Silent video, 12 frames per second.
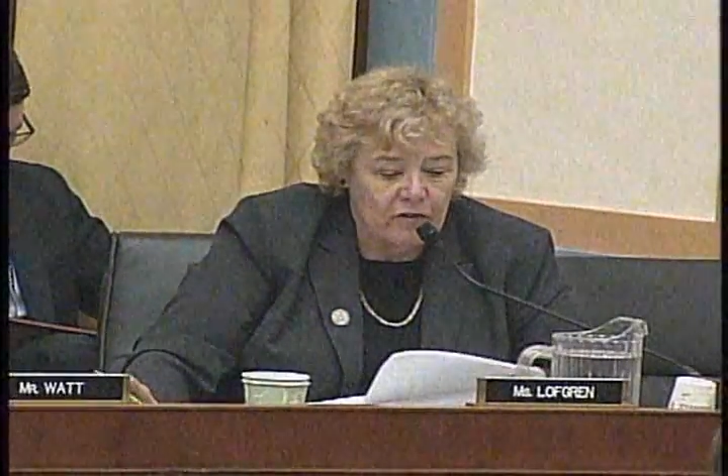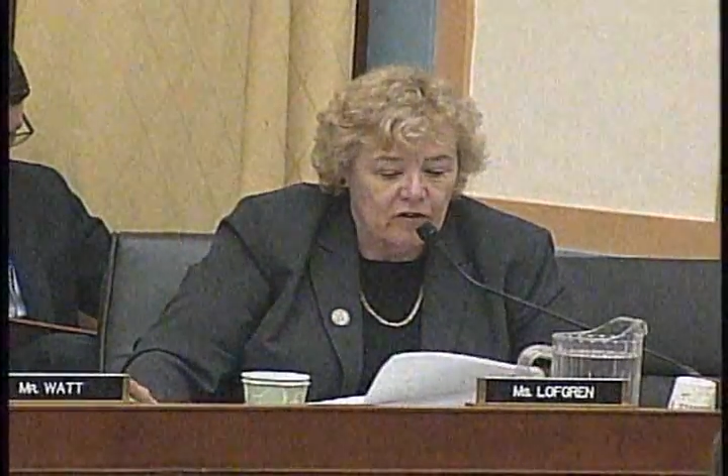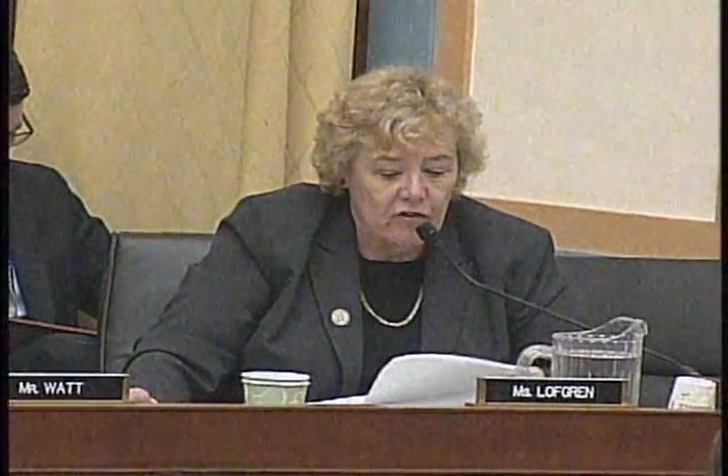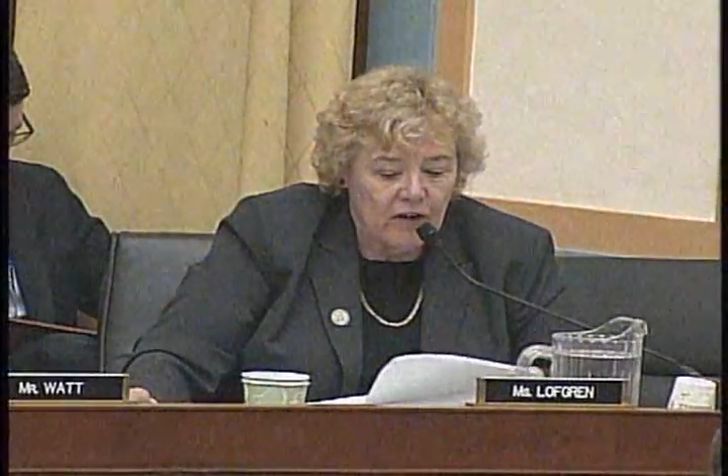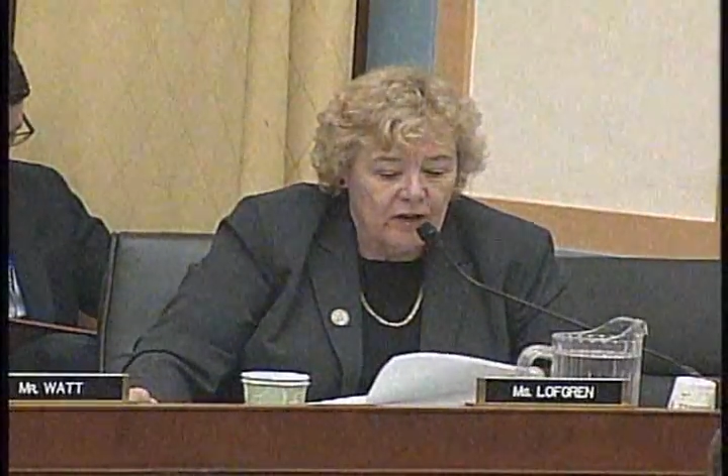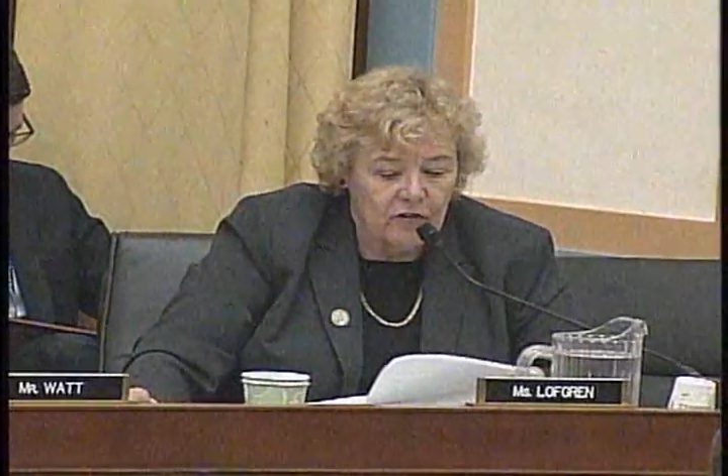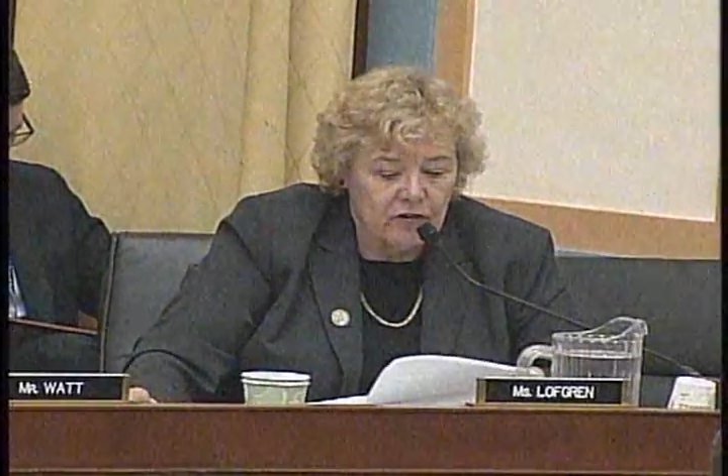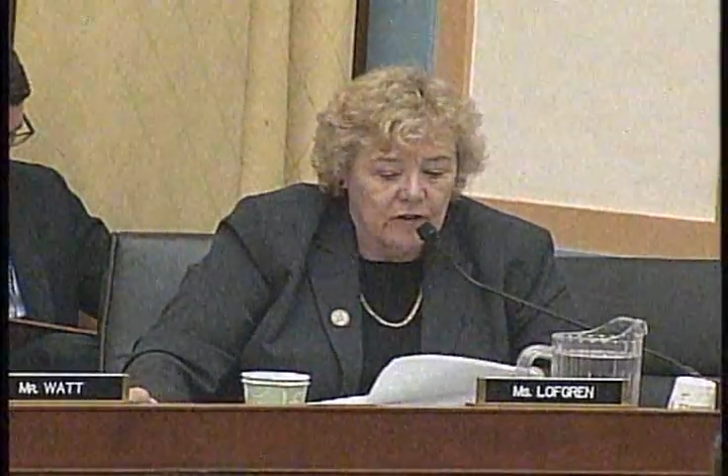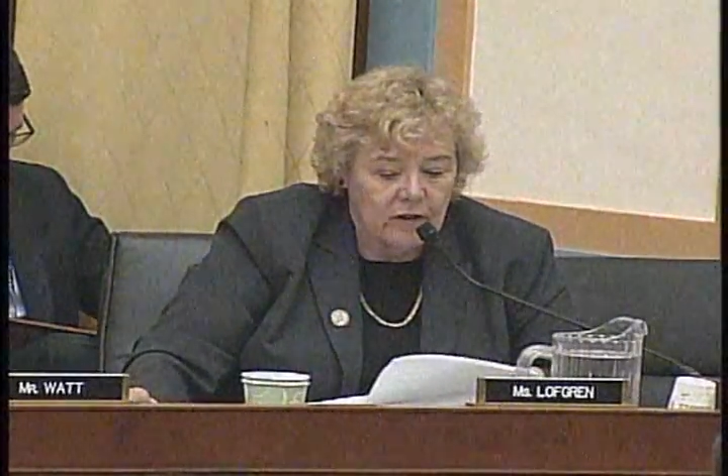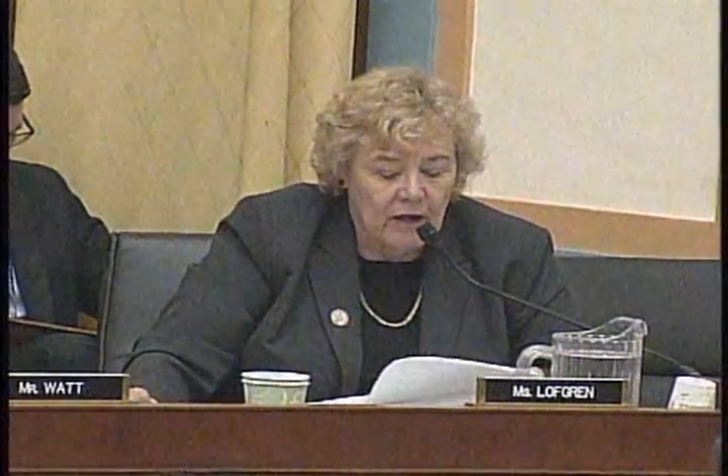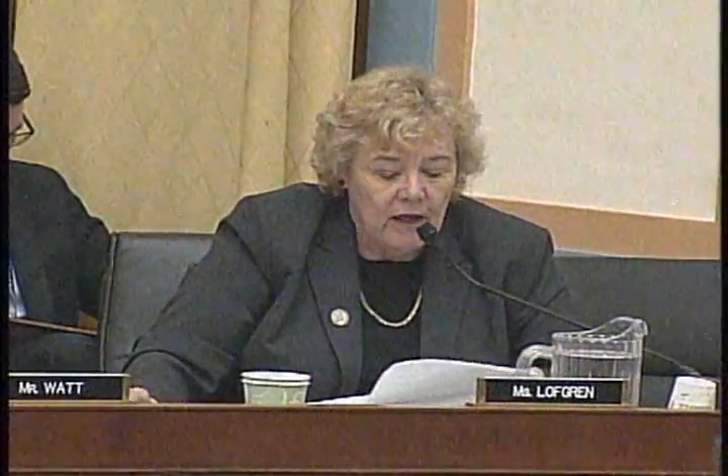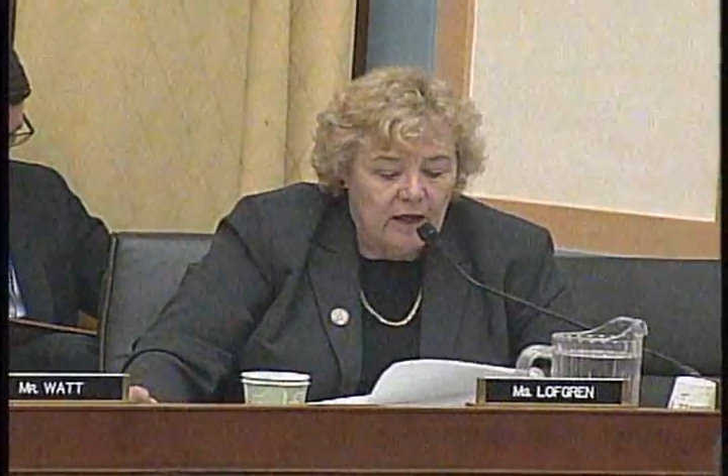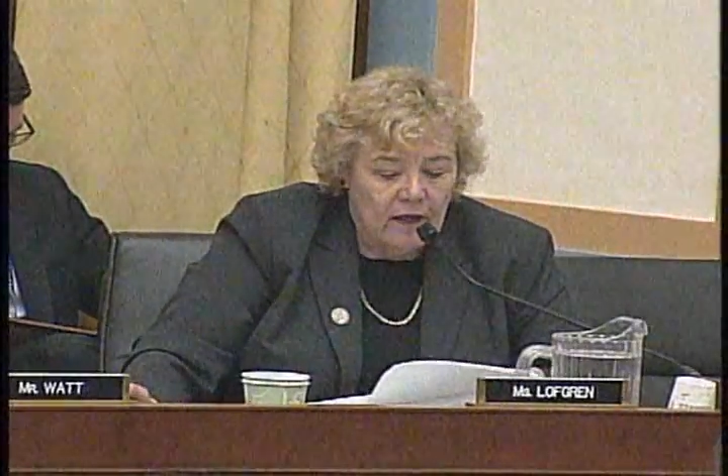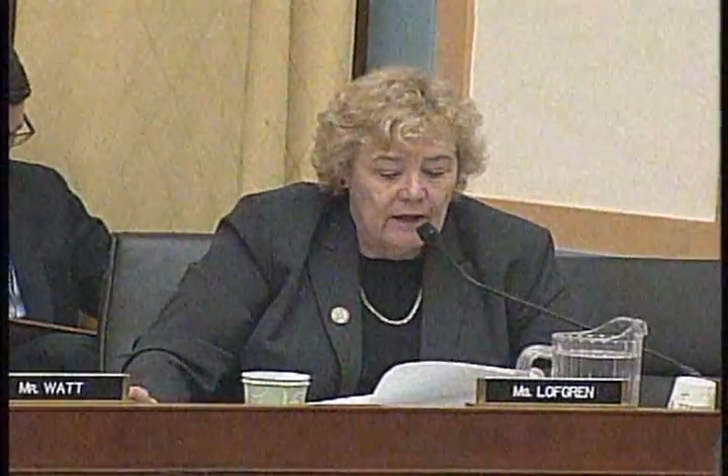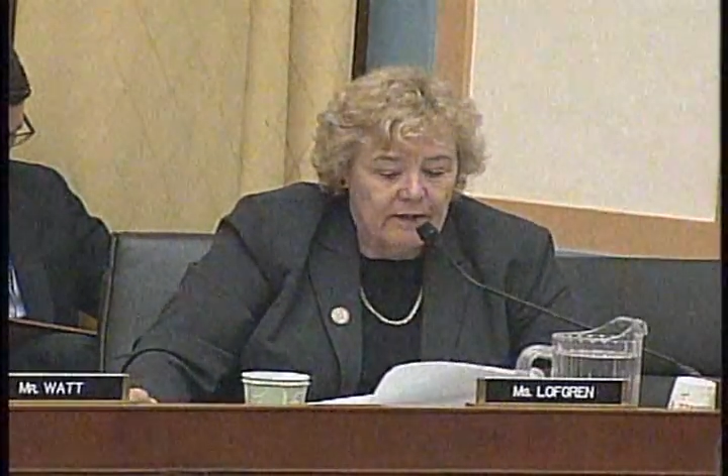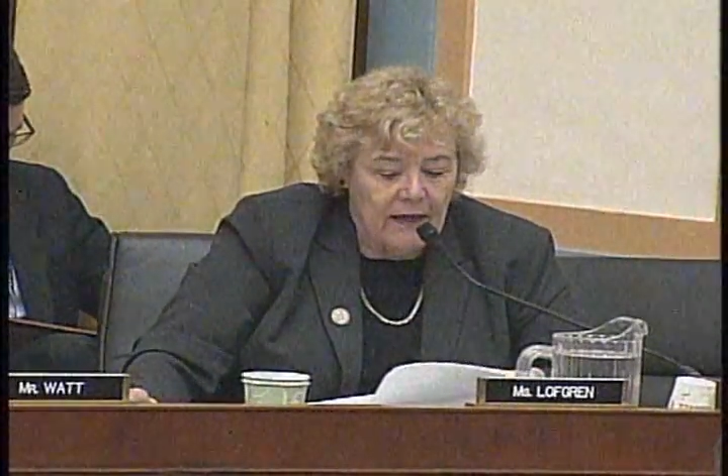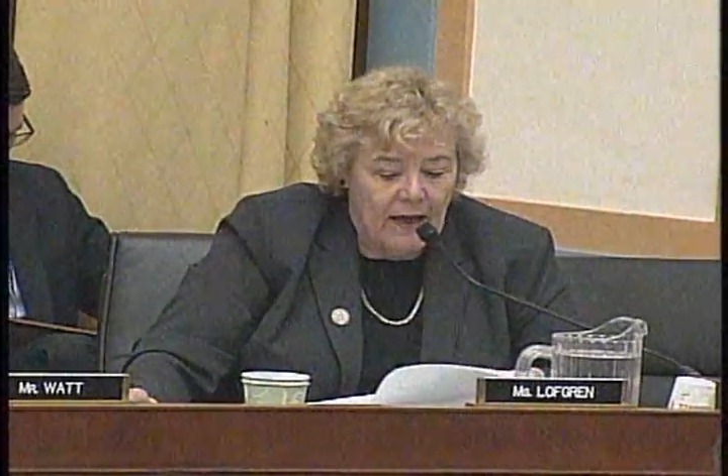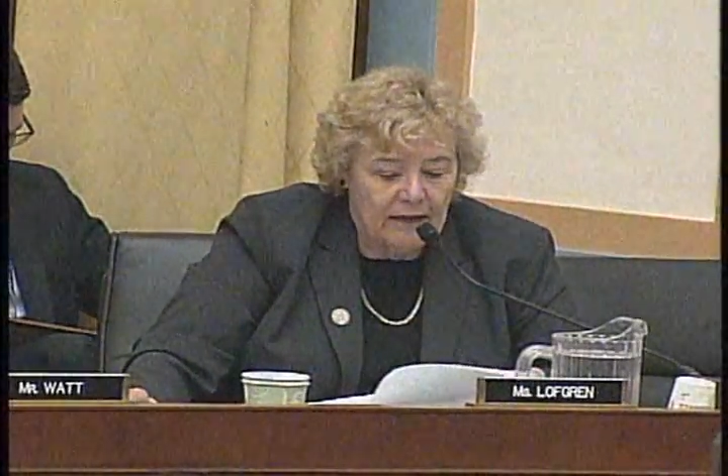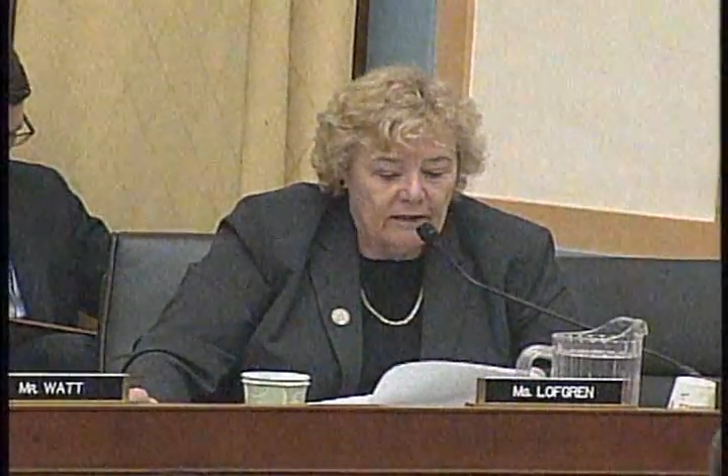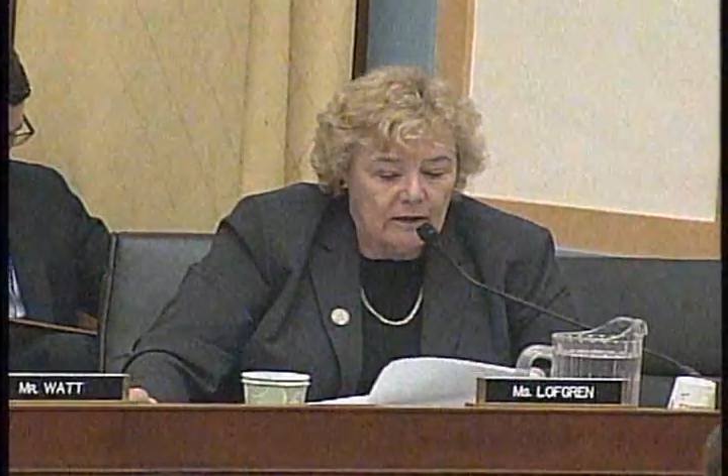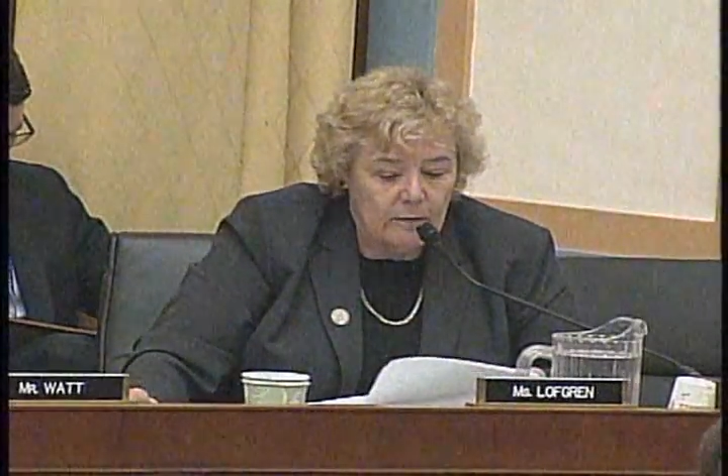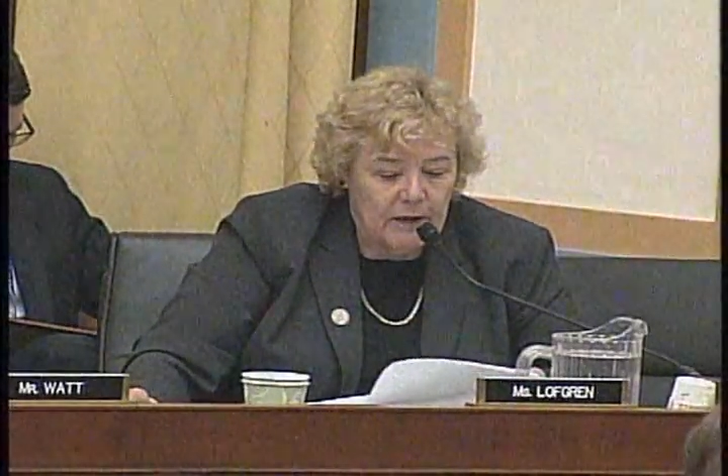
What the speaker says: suggested that the